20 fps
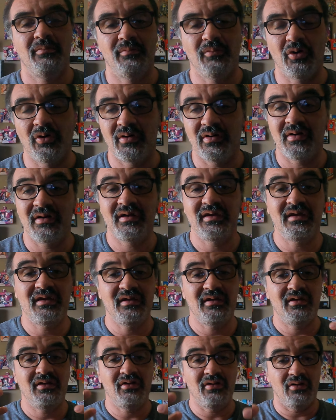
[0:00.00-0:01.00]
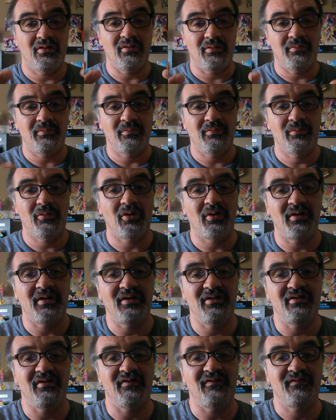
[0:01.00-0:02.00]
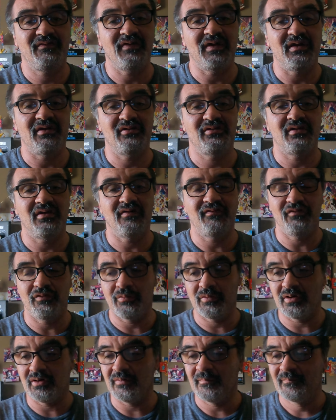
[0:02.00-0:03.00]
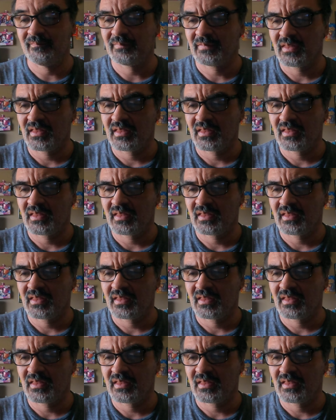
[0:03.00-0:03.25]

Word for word: more, you know, more in your face, if you will.